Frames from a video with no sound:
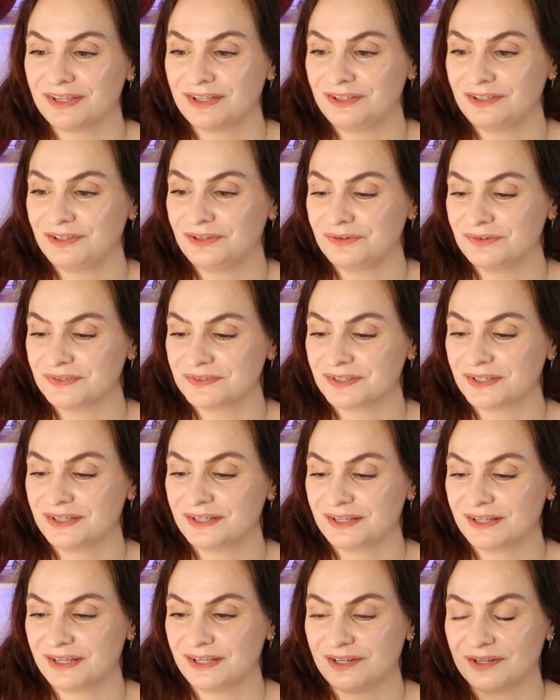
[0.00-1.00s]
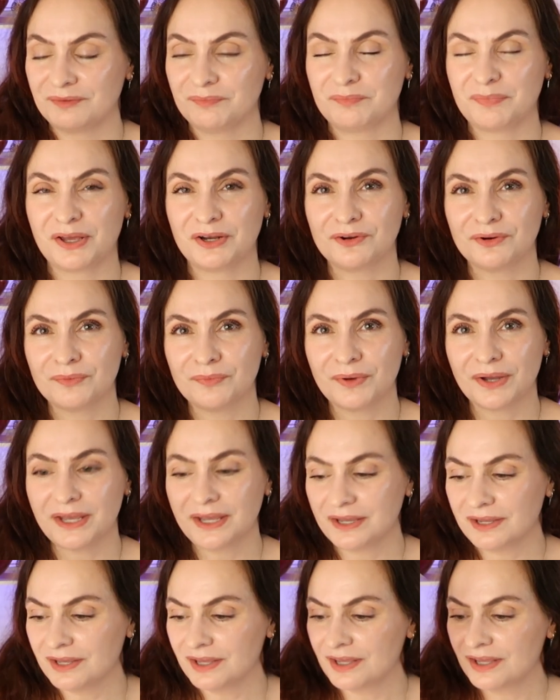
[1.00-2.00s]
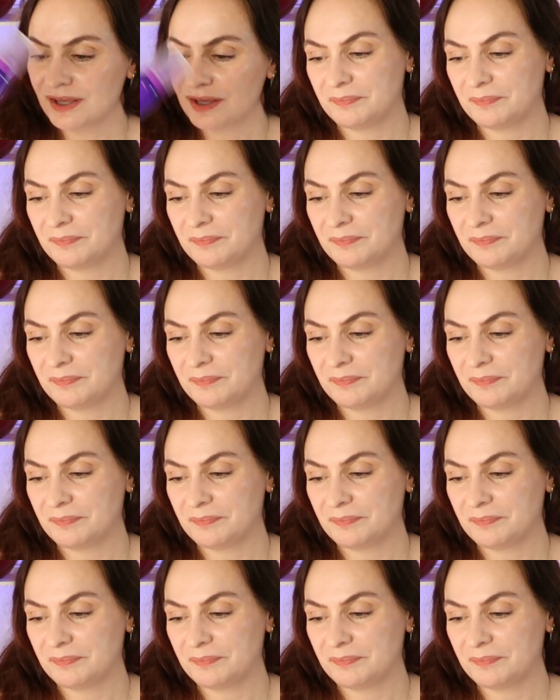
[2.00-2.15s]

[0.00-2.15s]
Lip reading: and use it in a better way,